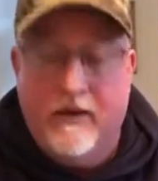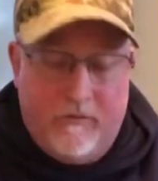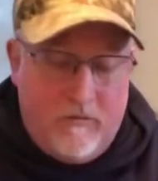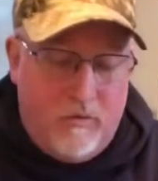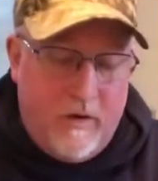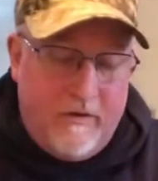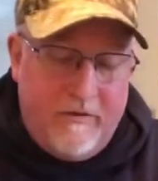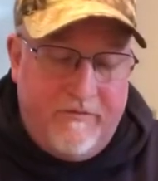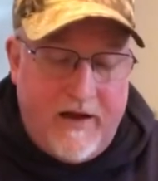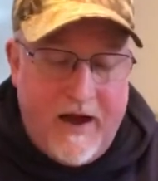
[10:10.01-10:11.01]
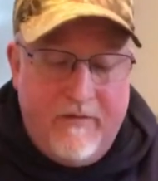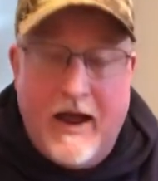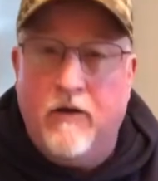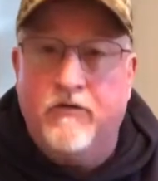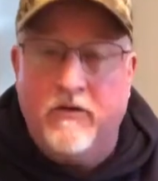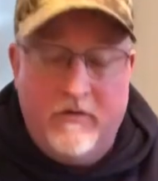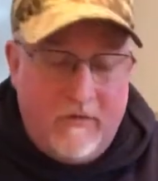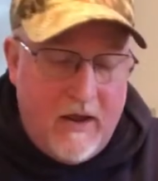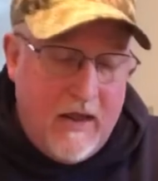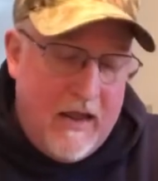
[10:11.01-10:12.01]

as 25 ounces.